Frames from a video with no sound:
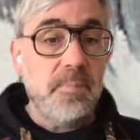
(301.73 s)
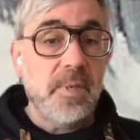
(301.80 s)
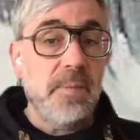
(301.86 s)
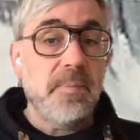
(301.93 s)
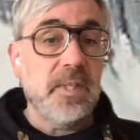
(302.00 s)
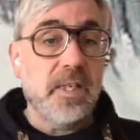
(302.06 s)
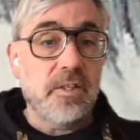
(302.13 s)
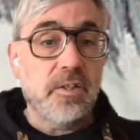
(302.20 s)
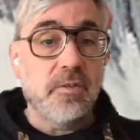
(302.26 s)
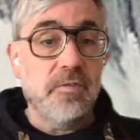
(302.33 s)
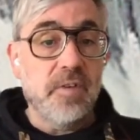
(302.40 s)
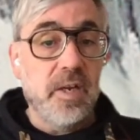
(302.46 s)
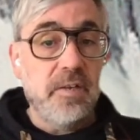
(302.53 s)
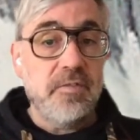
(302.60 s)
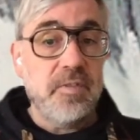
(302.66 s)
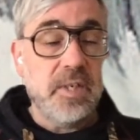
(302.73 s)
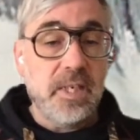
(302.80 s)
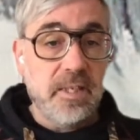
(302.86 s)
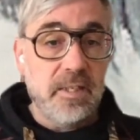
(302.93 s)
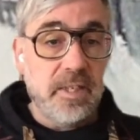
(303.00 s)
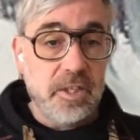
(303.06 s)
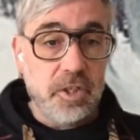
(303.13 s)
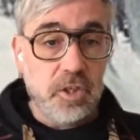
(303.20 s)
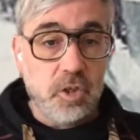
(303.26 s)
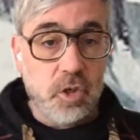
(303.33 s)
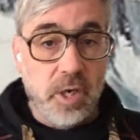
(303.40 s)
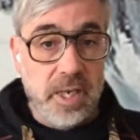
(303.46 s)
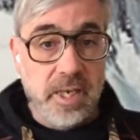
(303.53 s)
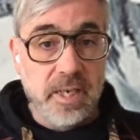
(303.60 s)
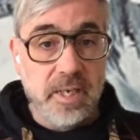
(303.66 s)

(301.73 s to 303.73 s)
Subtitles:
train, and this train is already